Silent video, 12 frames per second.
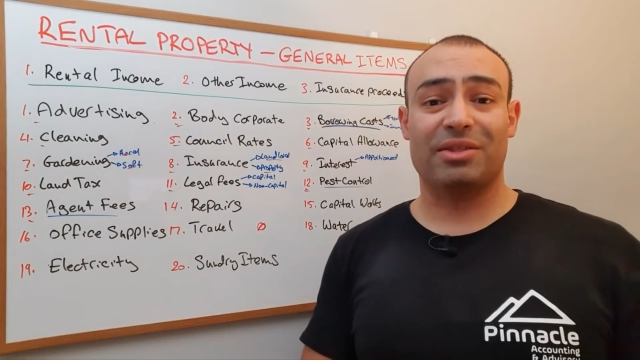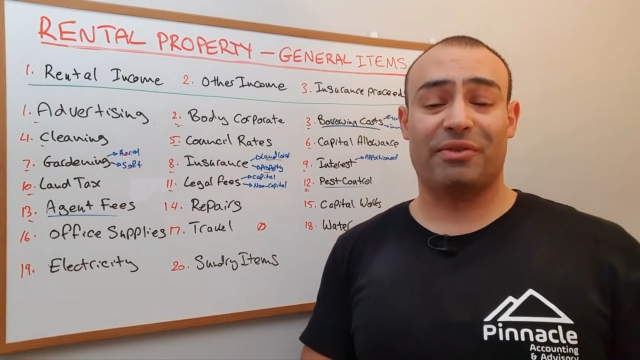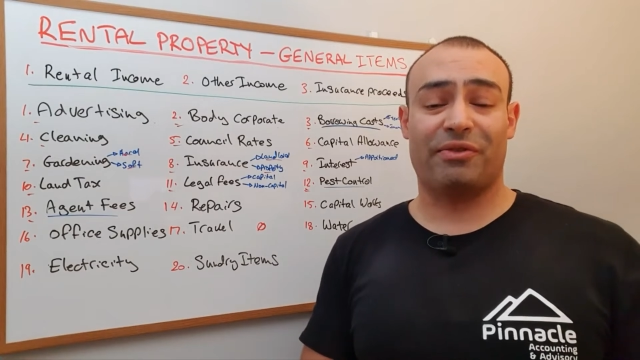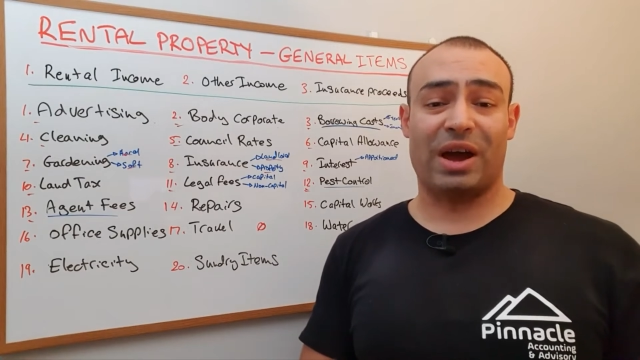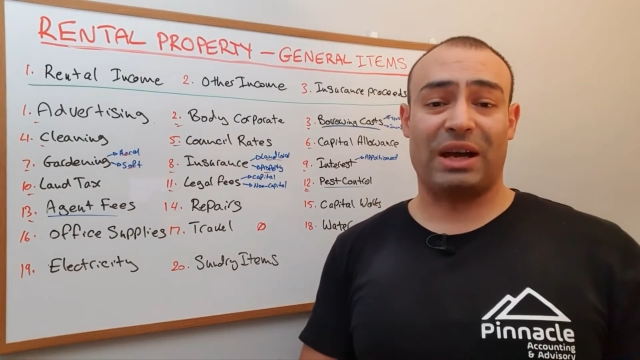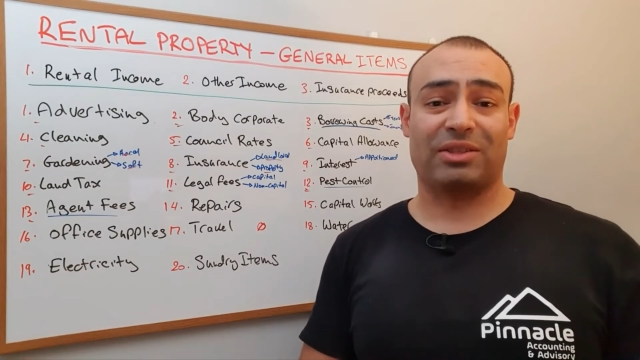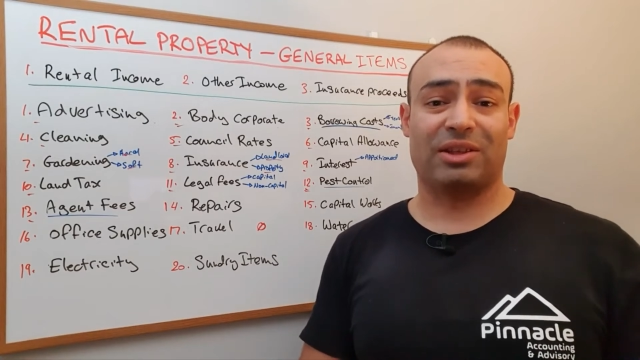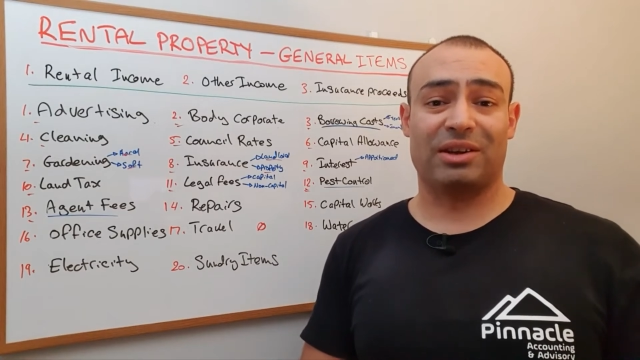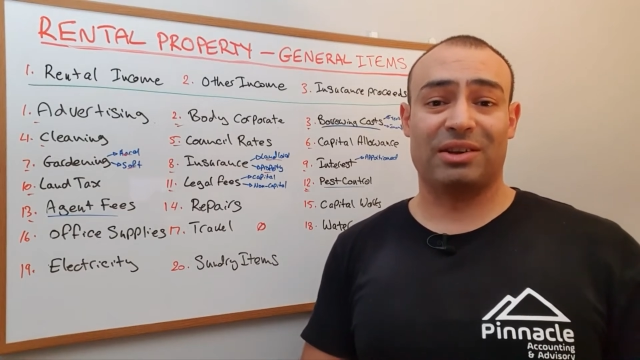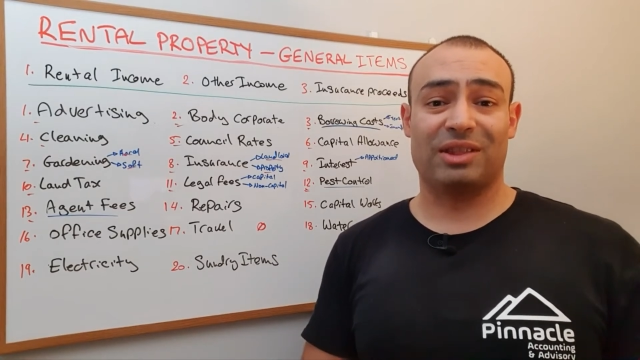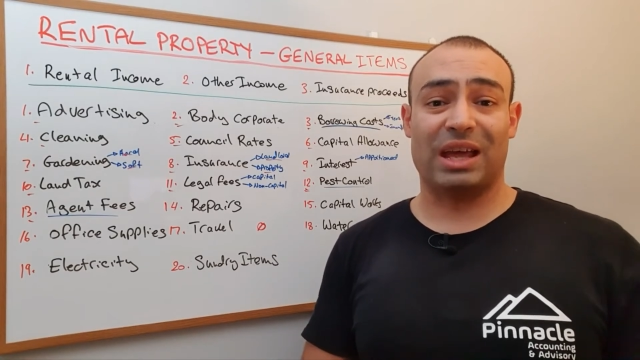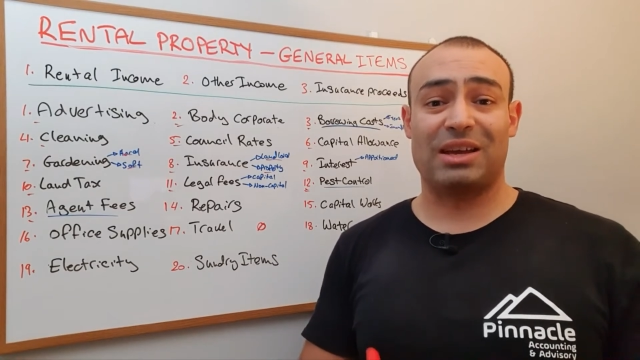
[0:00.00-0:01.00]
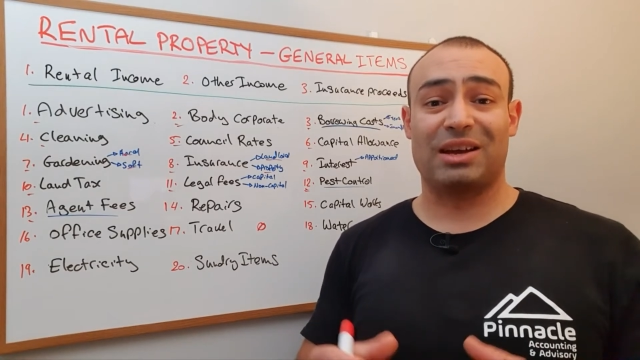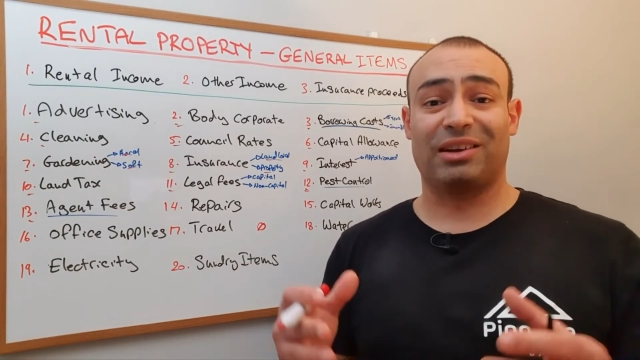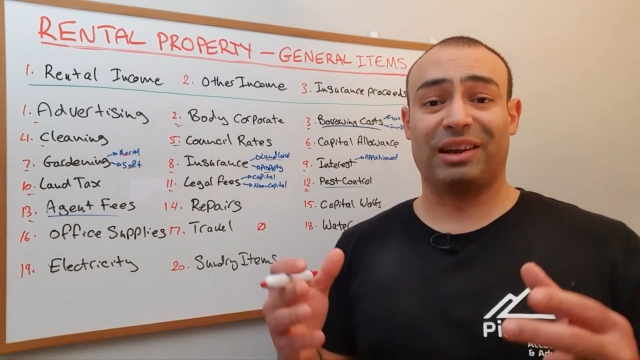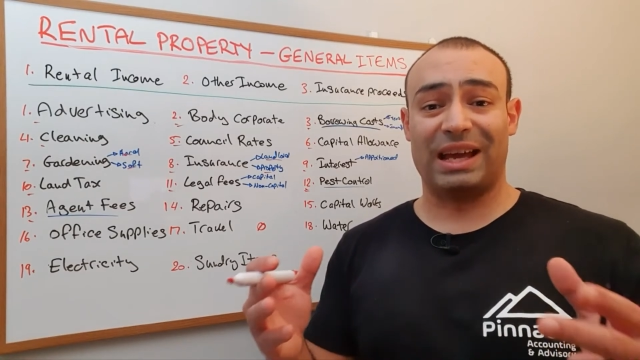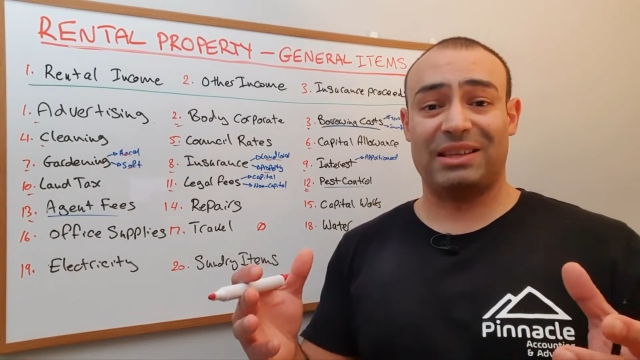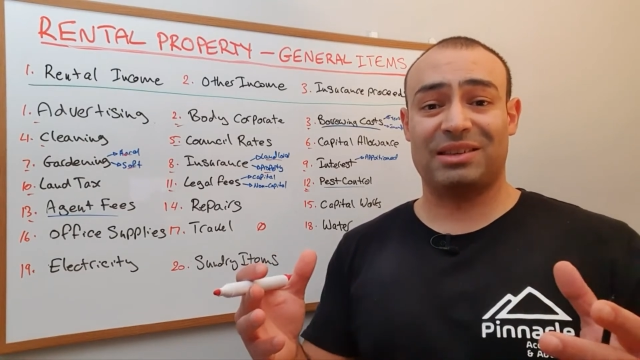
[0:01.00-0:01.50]
the fact that they
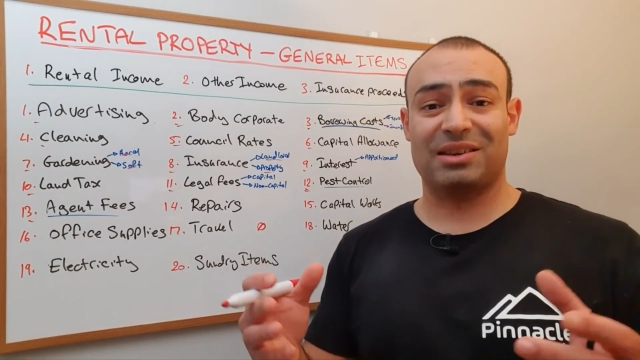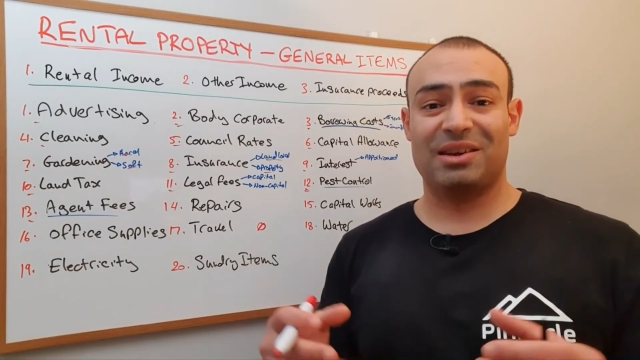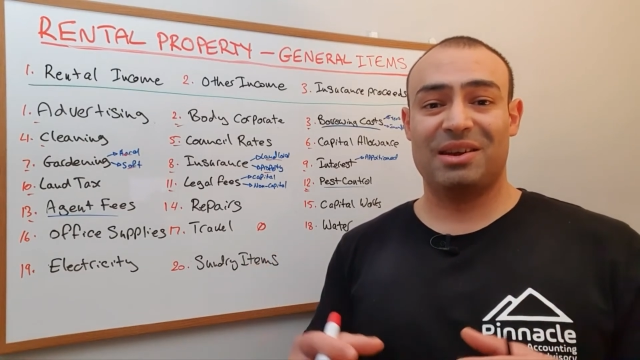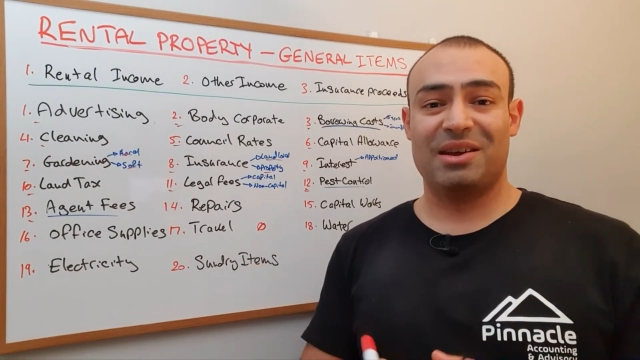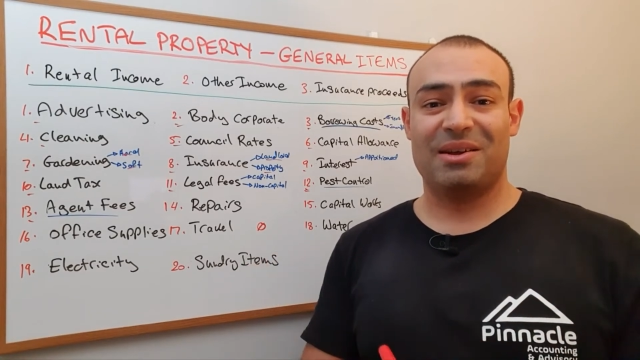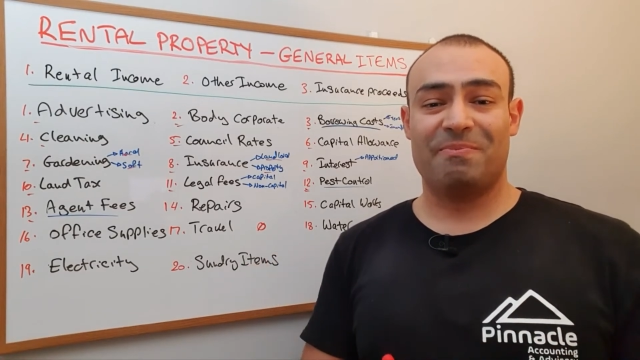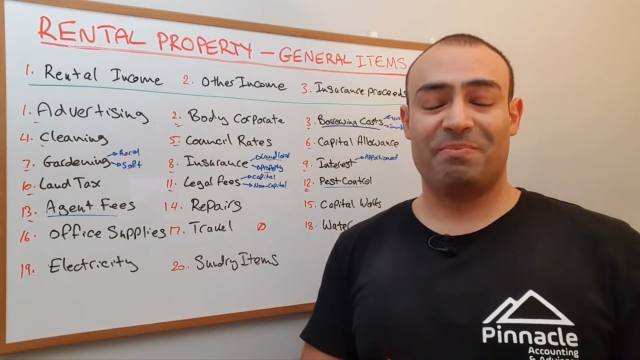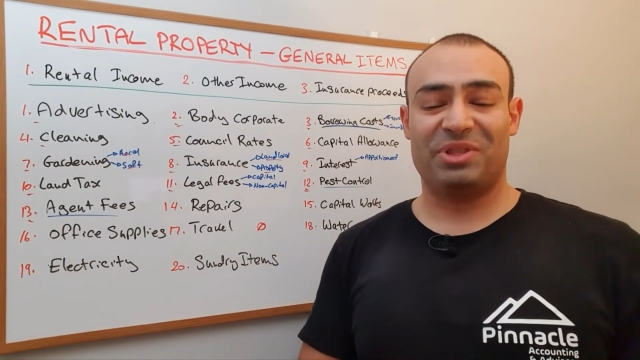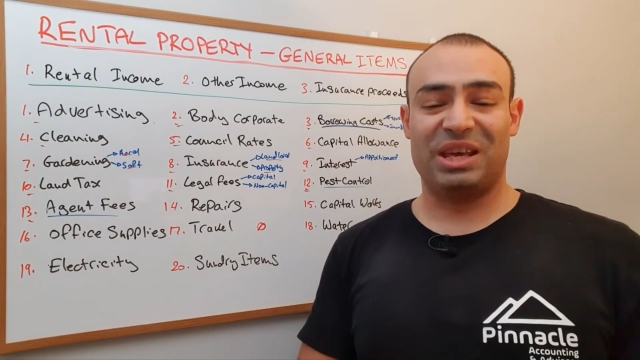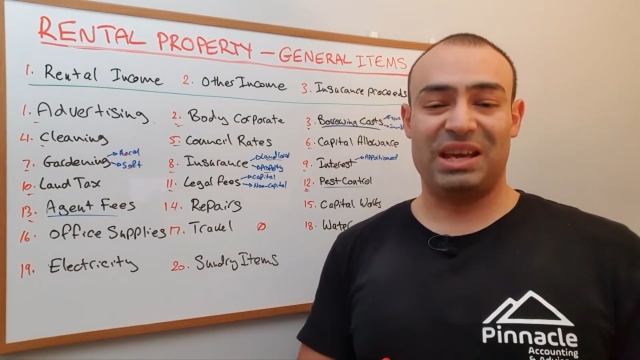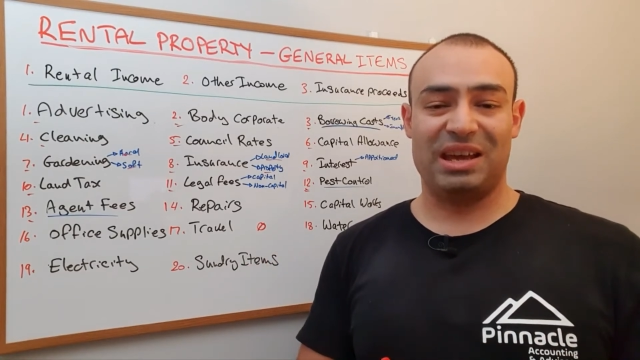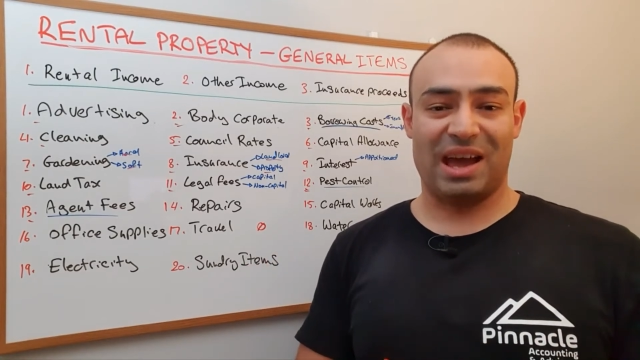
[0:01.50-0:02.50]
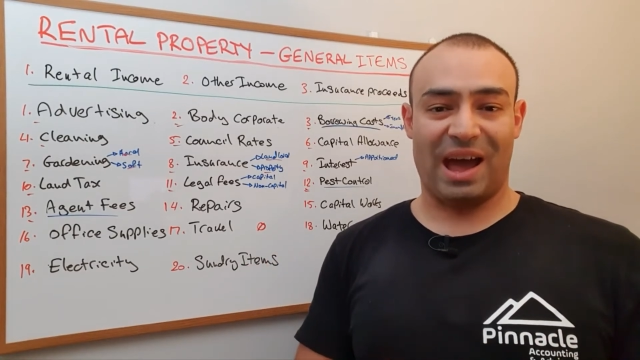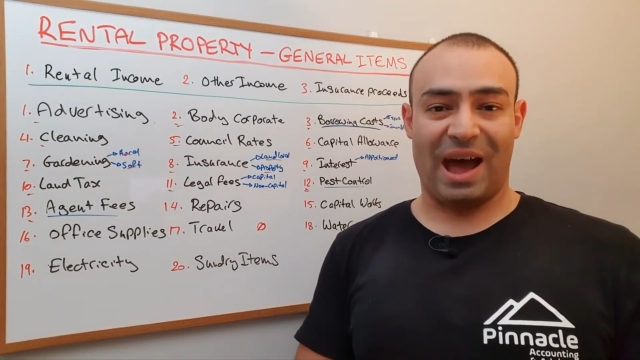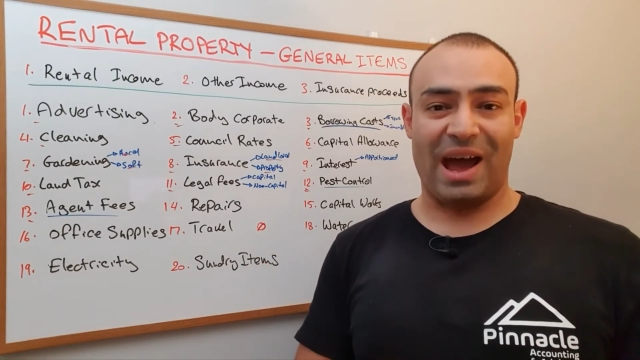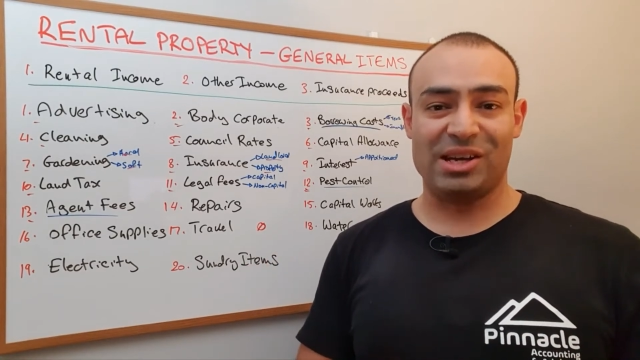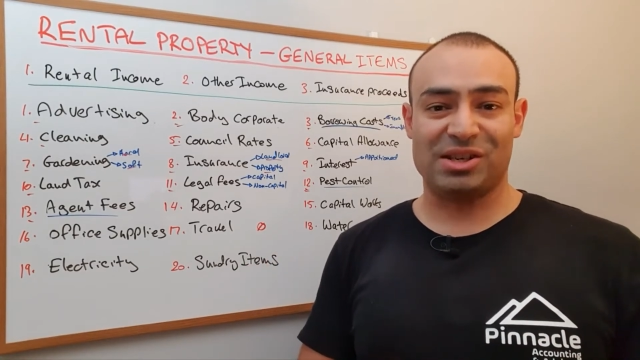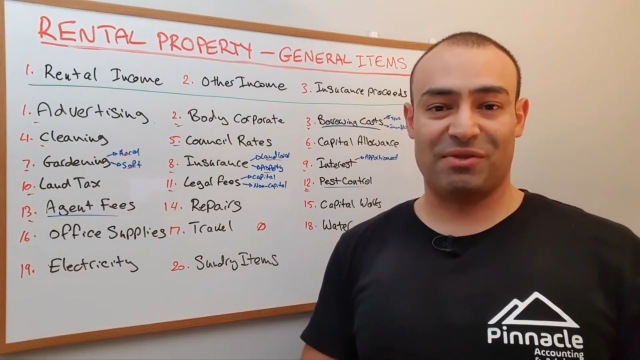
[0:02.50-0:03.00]
collect the
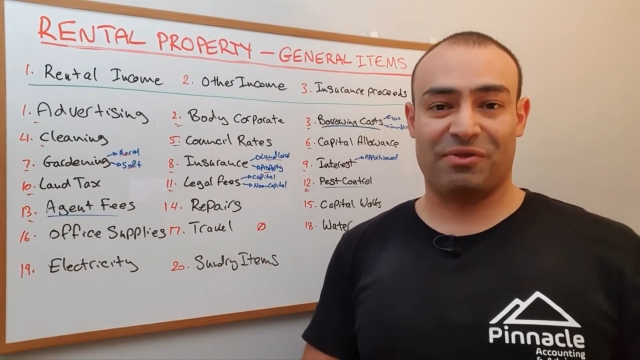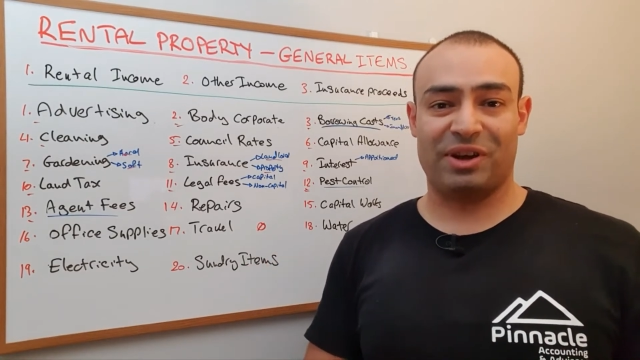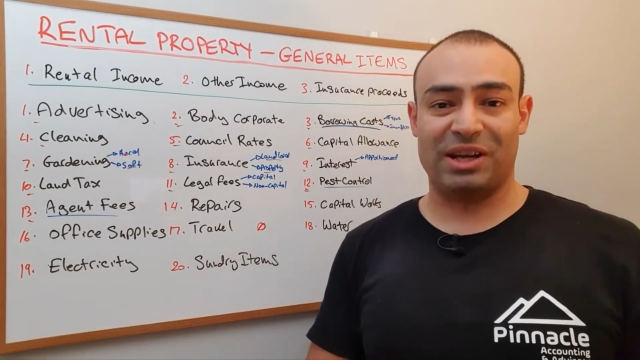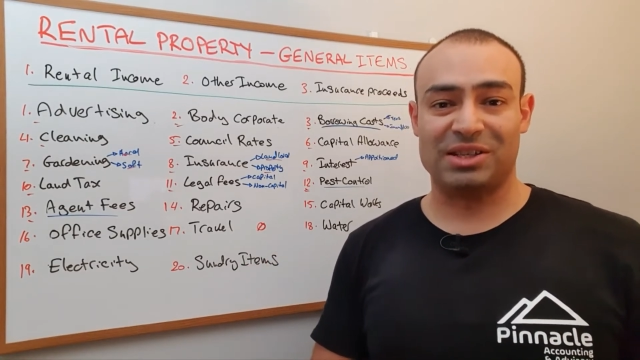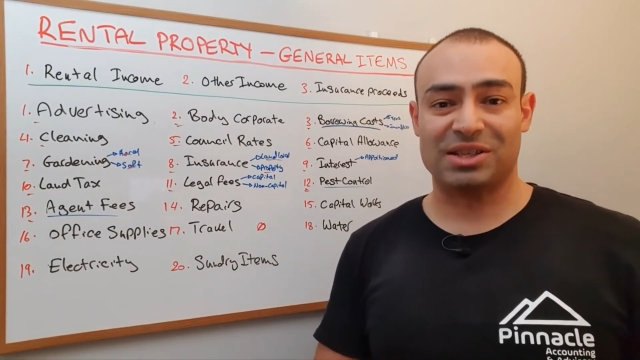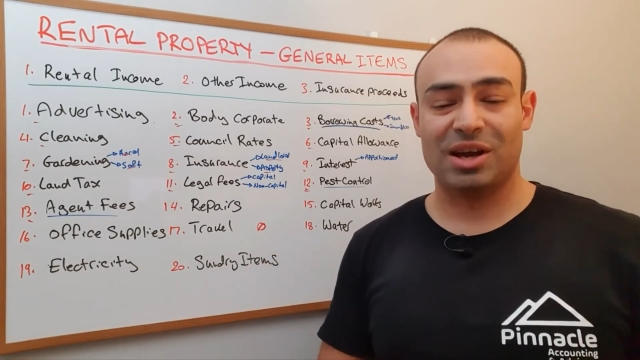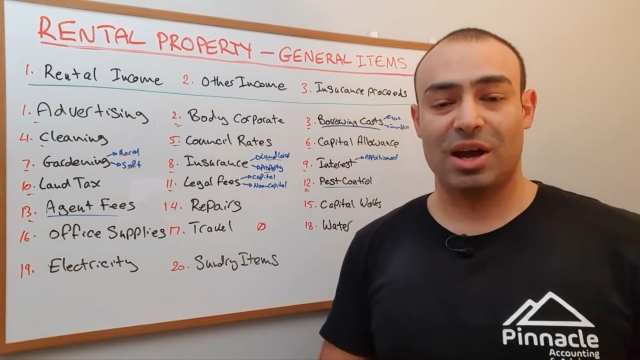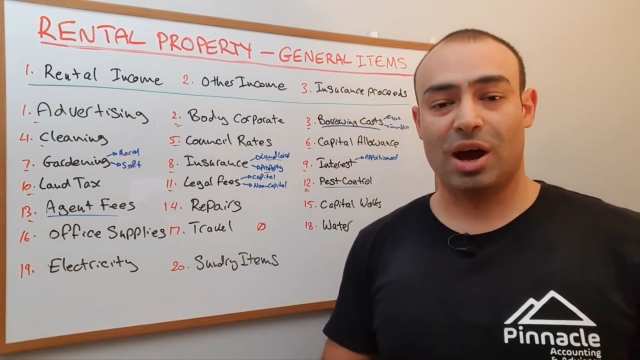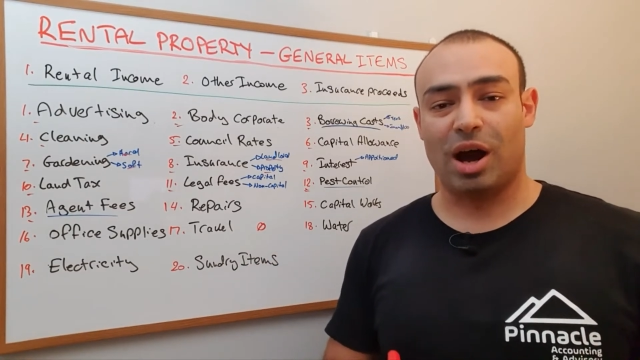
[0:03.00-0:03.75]
agent fees.